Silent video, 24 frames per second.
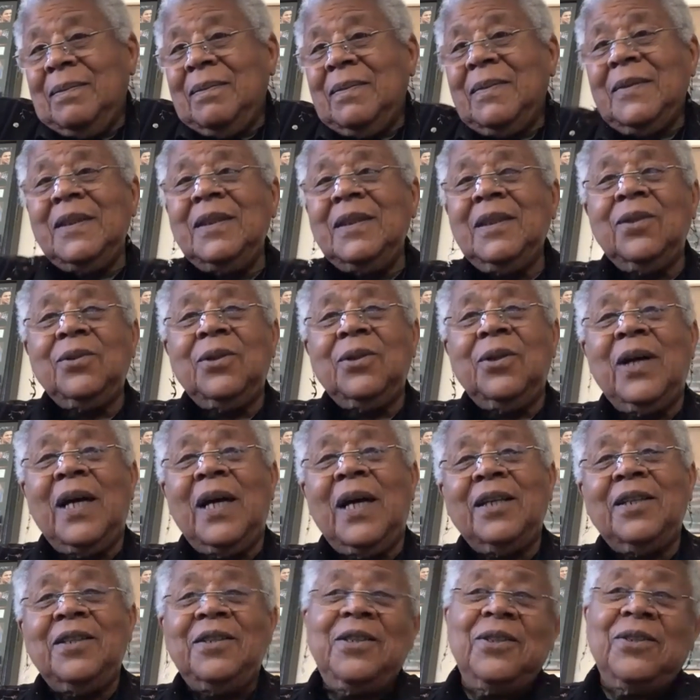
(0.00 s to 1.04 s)
you don't know
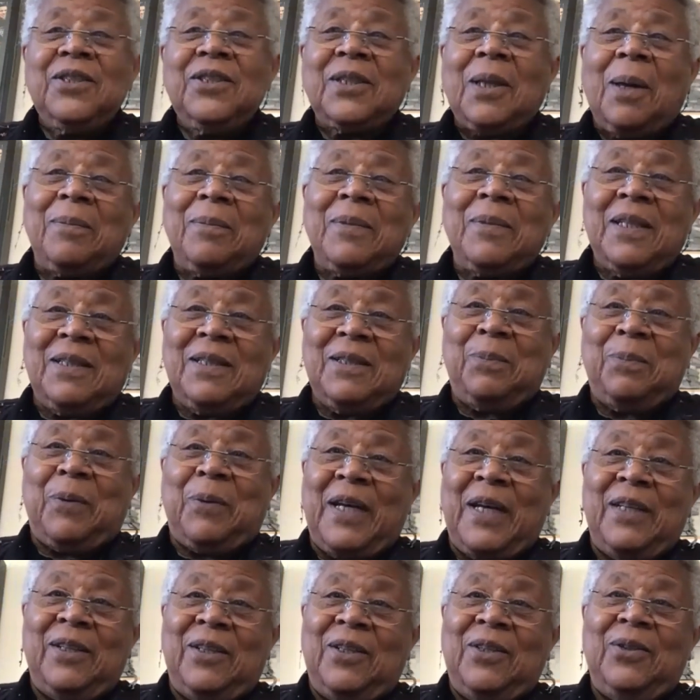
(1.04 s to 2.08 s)
how to do something that's
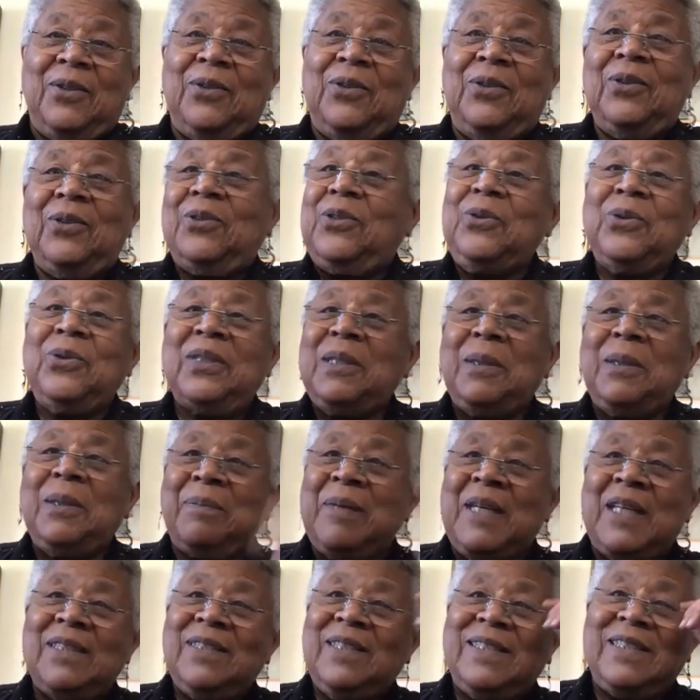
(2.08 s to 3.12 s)
brand new. You do it the
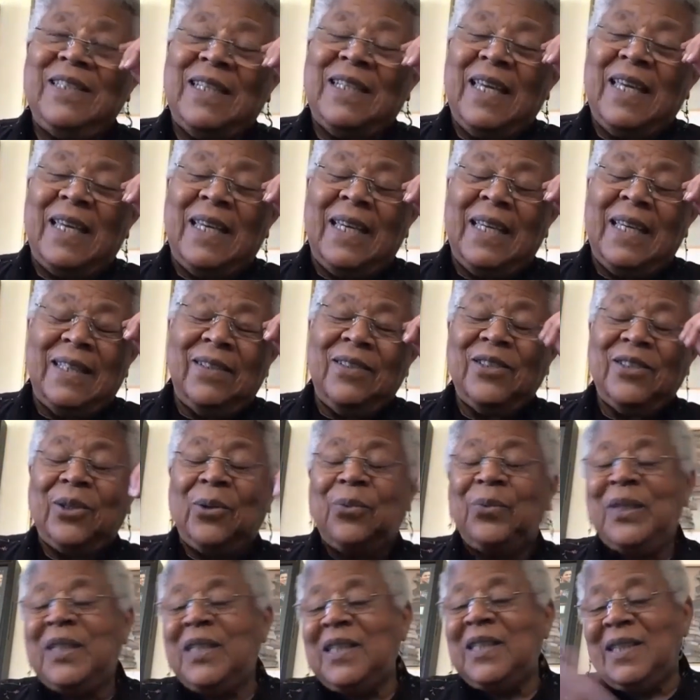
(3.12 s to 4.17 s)
best you can. So
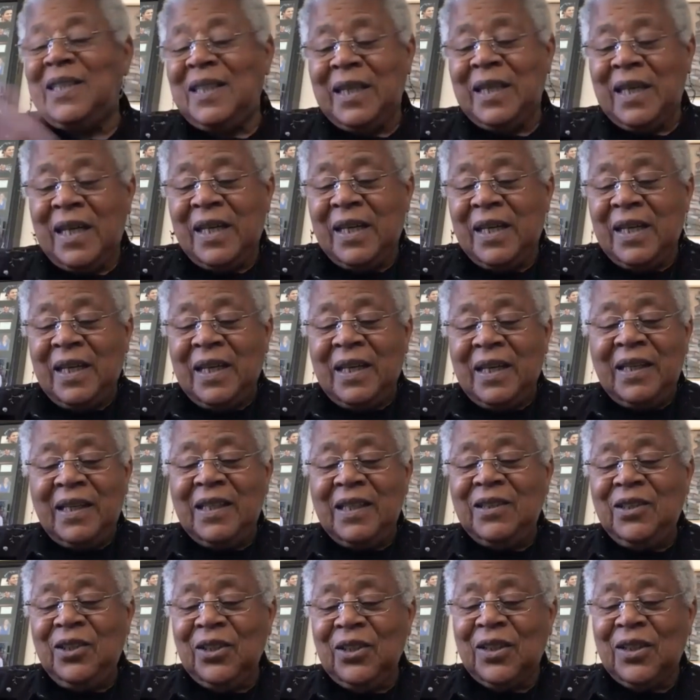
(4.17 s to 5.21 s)
we didn't,
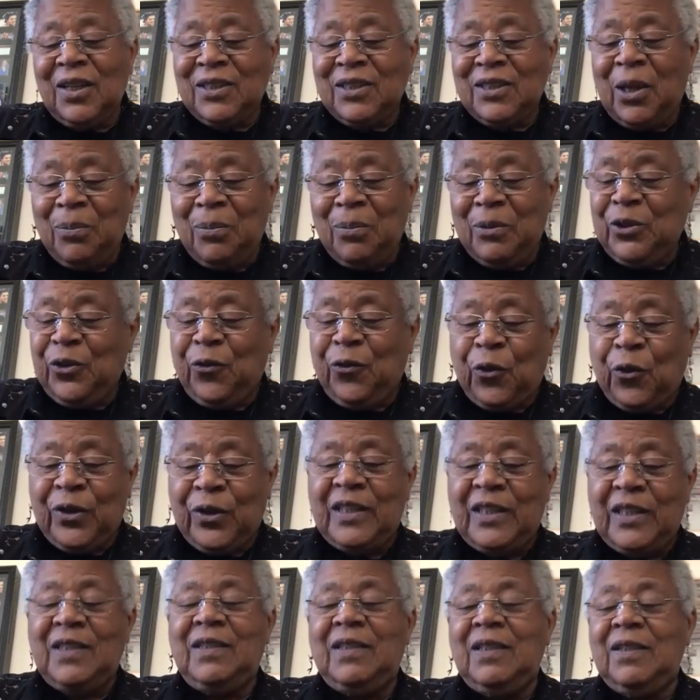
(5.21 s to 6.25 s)
it took us almost 40
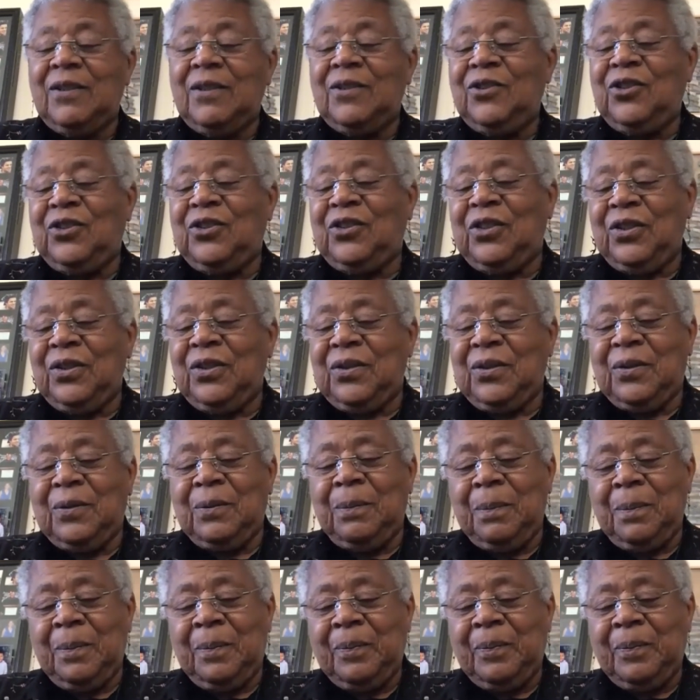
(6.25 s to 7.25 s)
years to